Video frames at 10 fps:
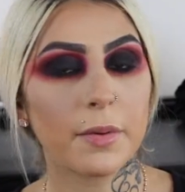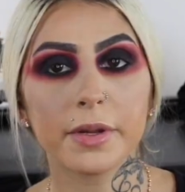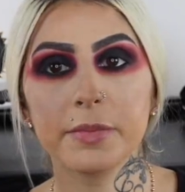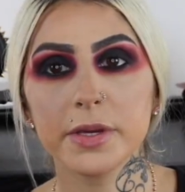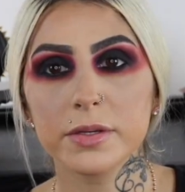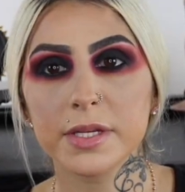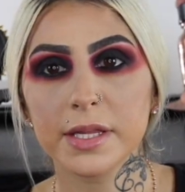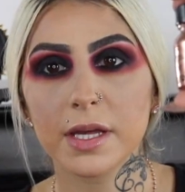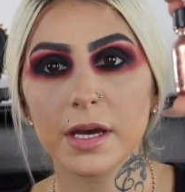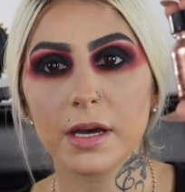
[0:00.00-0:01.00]
going to be using
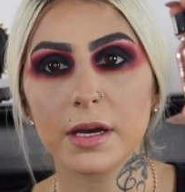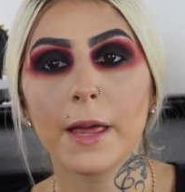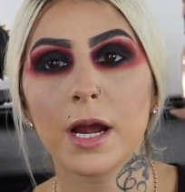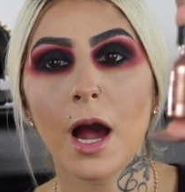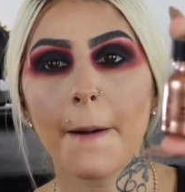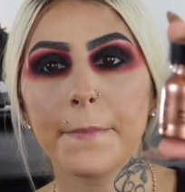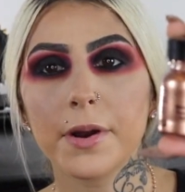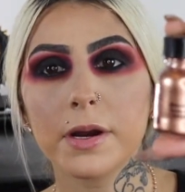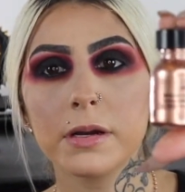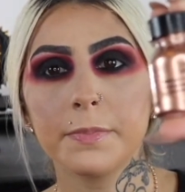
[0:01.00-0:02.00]
the
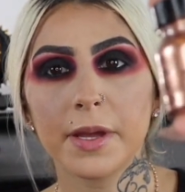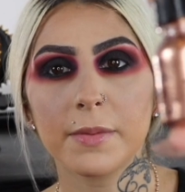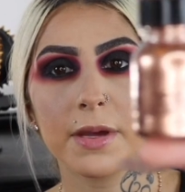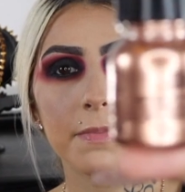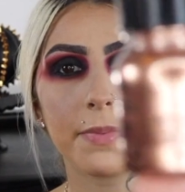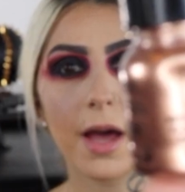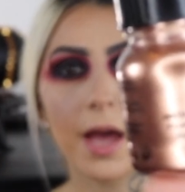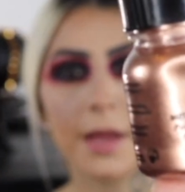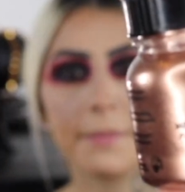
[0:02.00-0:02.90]
Copper Pigment by